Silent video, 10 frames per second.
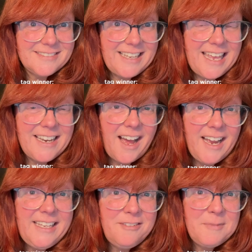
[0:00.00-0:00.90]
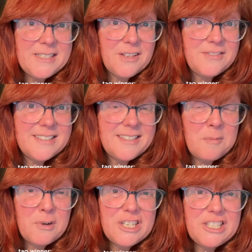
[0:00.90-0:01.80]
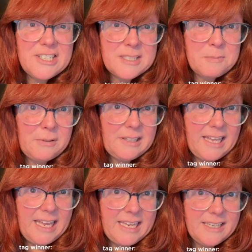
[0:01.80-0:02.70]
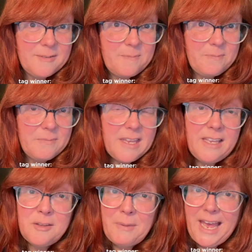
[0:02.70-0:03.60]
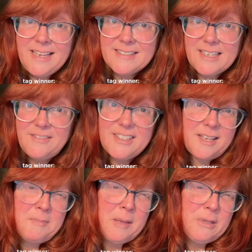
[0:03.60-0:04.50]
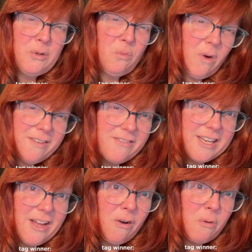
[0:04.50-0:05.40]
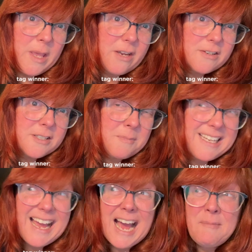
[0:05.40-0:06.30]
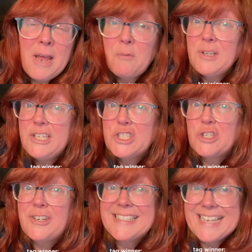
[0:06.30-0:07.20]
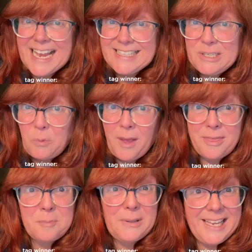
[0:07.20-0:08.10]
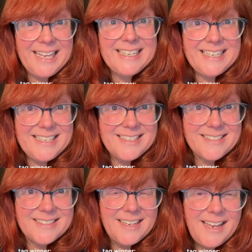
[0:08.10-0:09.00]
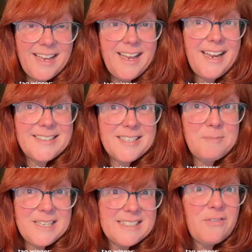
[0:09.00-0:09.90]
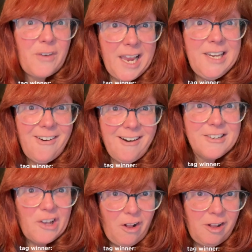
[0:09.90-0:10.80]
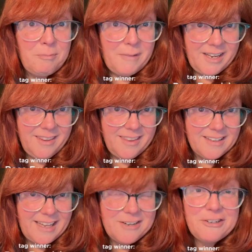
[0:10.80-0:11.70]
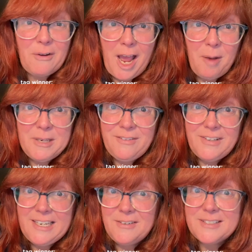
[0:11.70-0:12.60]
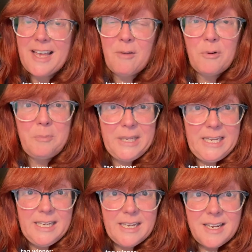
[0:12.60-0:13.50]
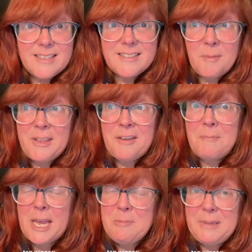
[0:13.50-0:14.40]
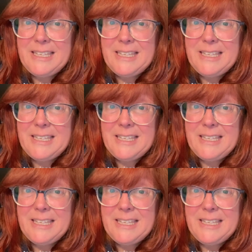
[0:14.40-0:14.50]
and I give myself December to just play. In the past, I've done maybe one video a week or something. I'm not really sure exactly what the plan is, except it's fine art all month. I don't know how many videos that will be. Some of them might be